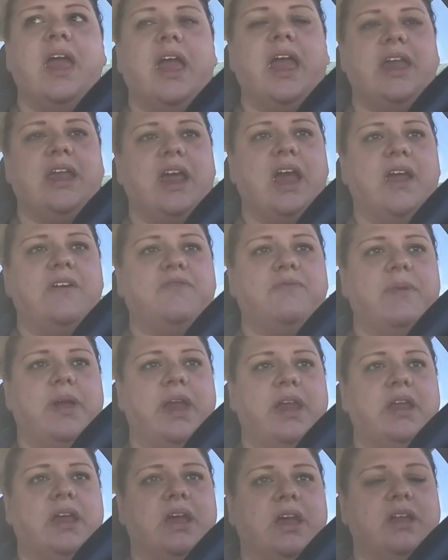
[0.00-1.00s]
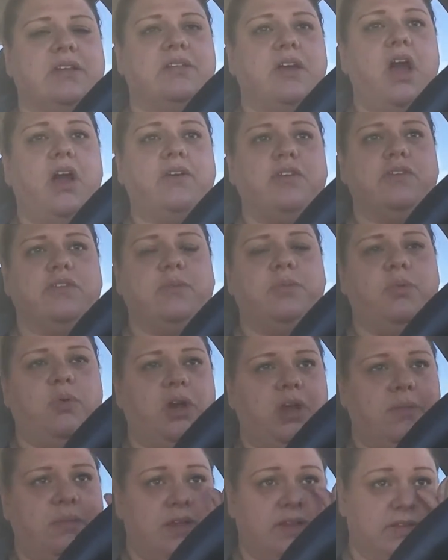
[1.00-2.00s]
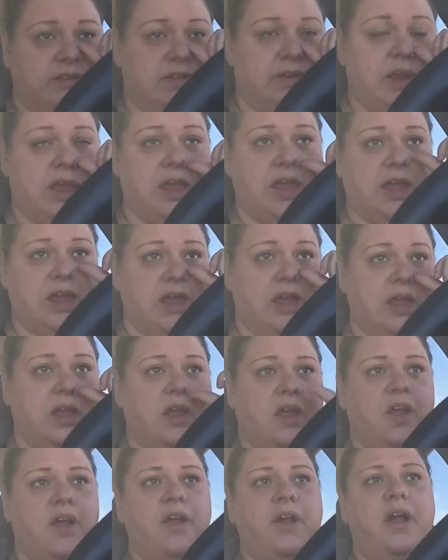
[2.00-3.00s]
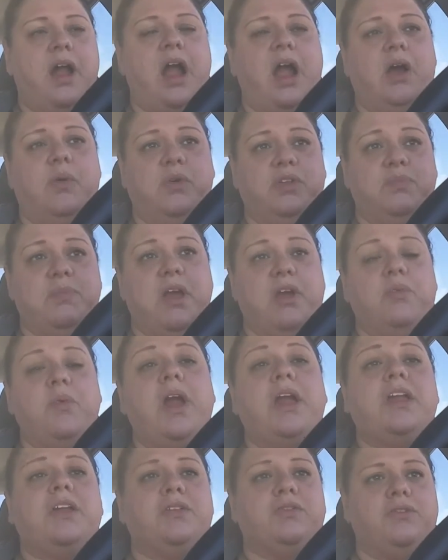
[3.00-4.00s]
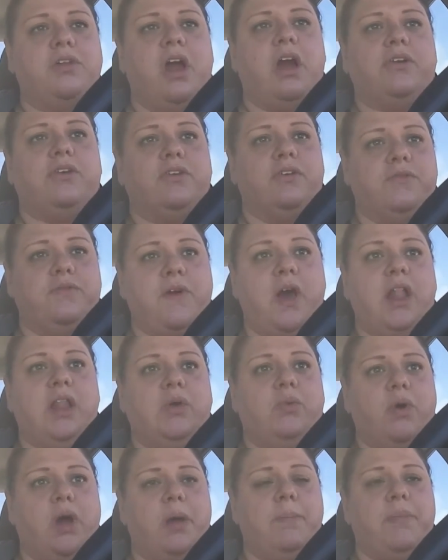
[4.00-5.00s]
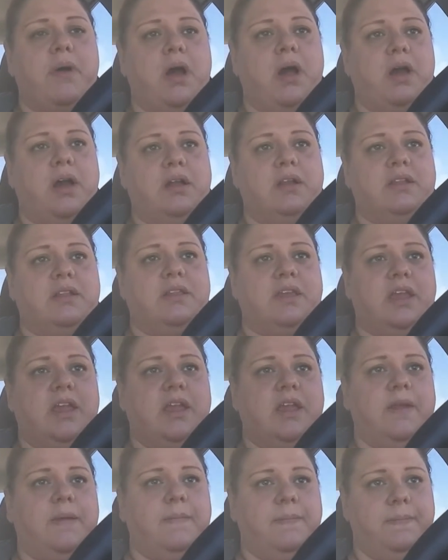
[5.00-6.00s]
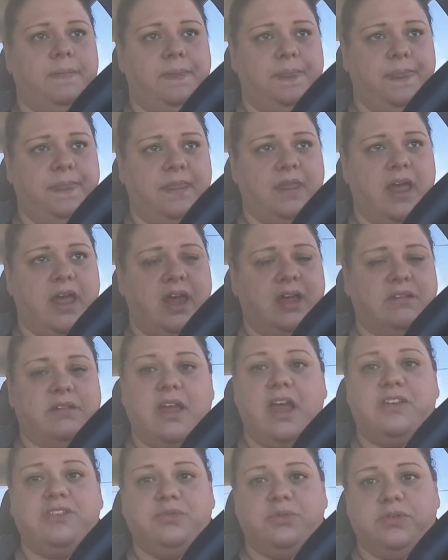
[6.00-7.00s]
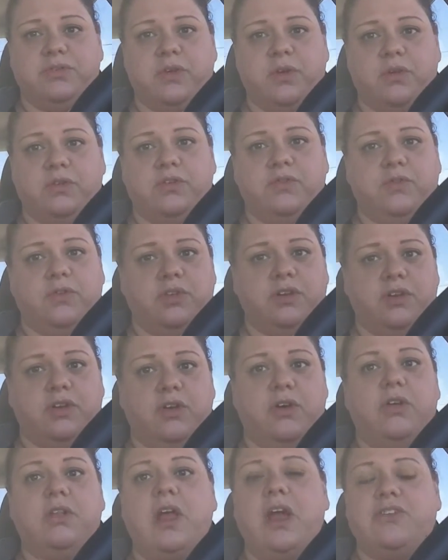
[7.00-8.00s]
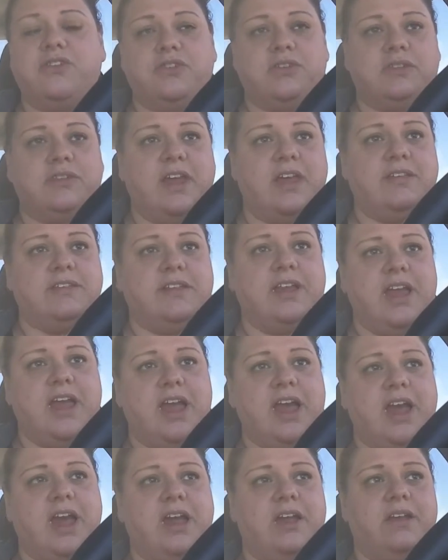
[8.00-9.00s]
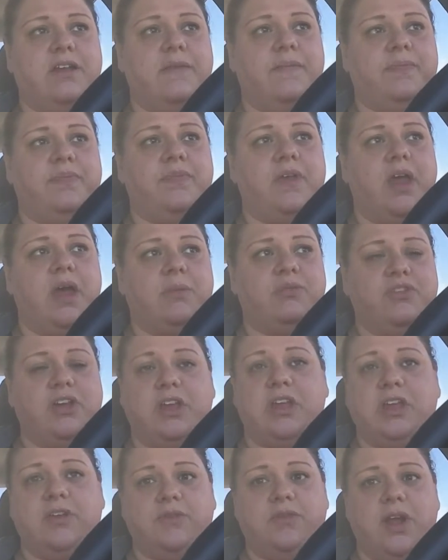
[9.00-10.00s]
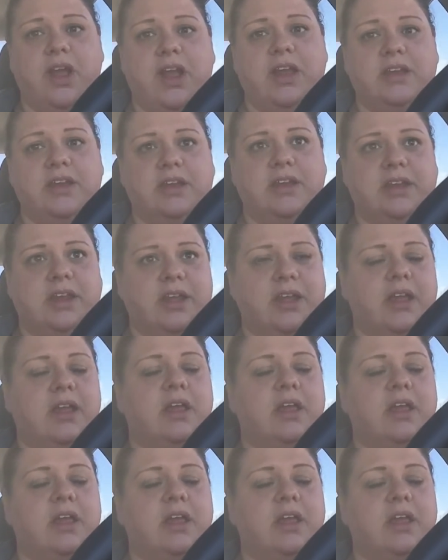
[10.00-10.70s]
and I've made a doctor's appointment today with my regular doctor to follow up on the test results for the neurological test I had, checking for ADD.